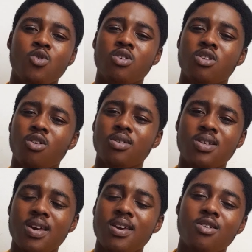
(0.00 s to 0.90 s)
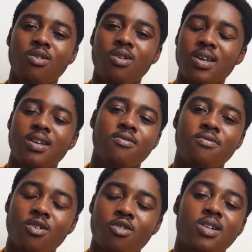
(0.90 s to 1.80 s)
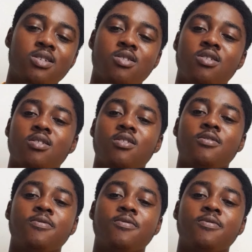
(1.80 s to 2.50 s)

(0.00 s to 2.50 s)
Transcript: You did not take your leader for granted.